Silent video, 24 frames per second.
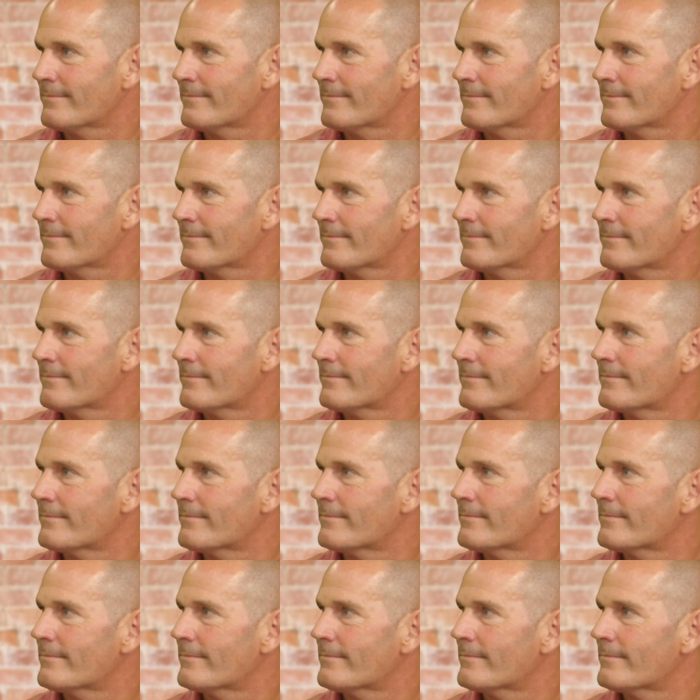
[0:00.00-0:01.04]

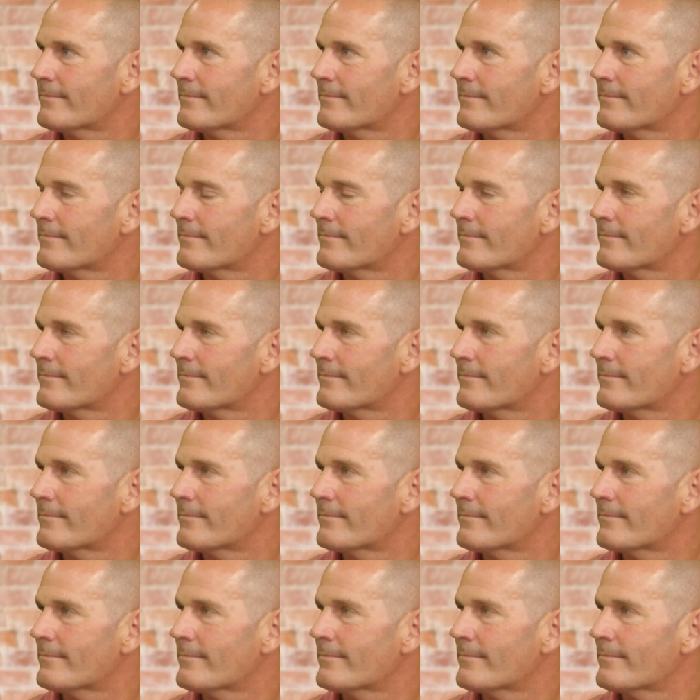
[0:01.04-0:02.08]

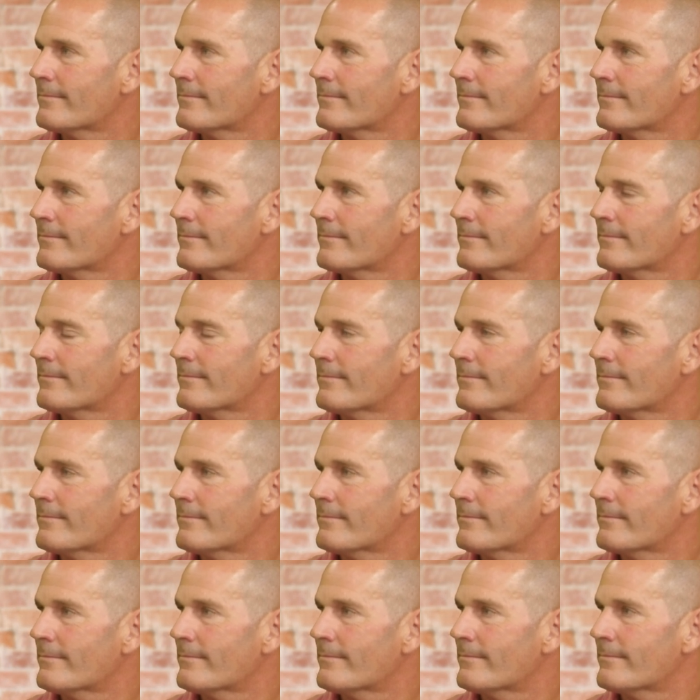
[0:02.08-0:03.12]

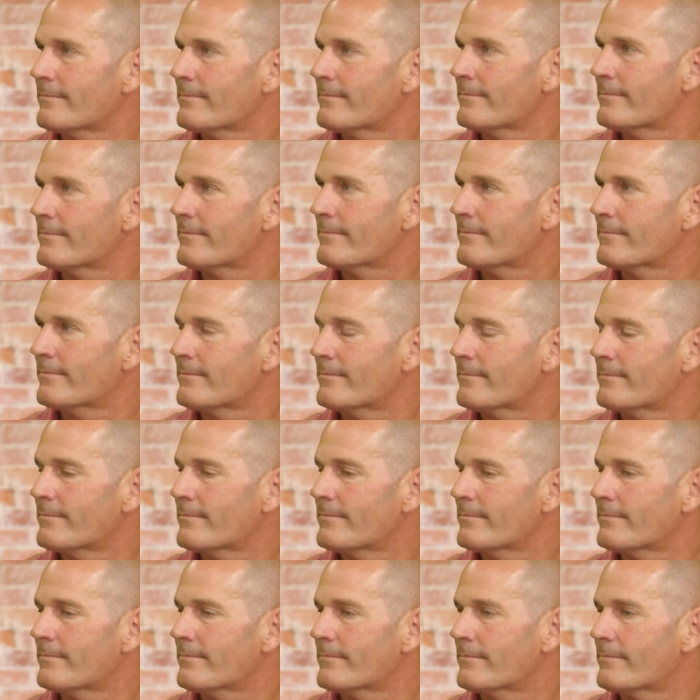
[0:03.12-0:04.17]

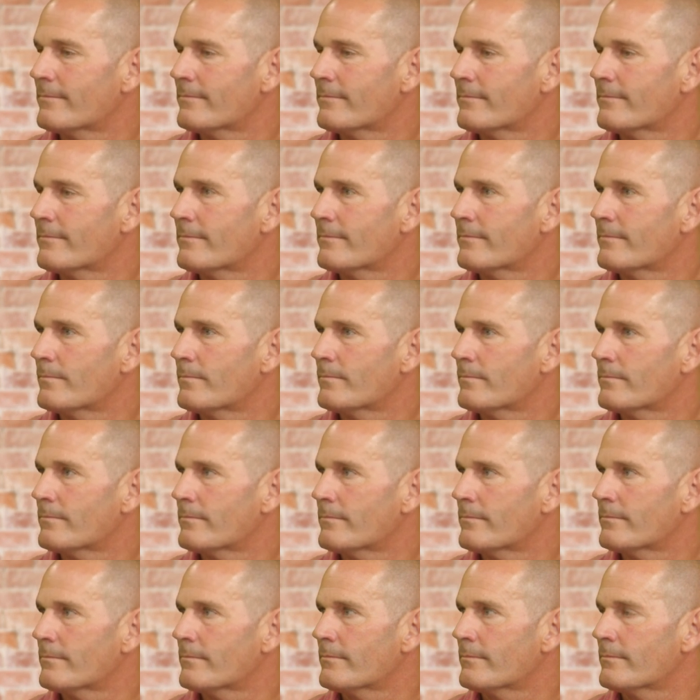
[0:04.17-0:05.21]

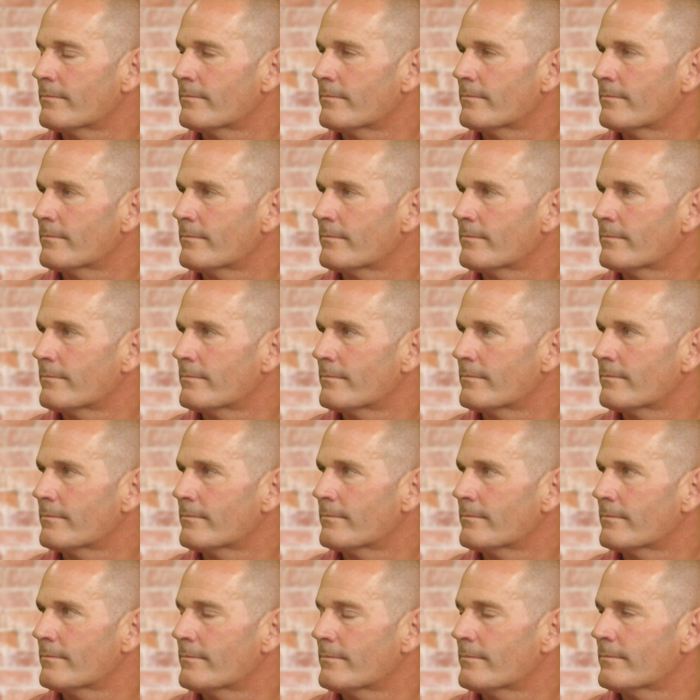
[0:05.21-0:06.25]

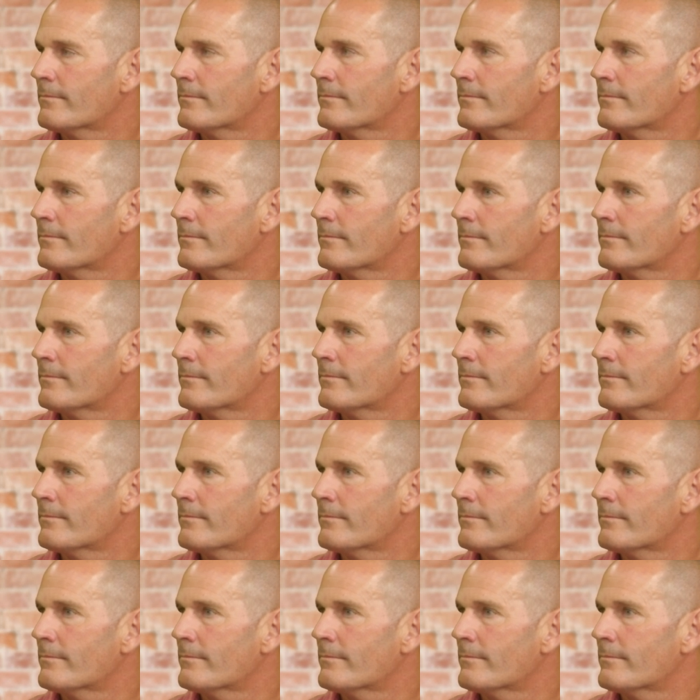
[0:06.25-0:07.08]
No words are spoken by the person on screen.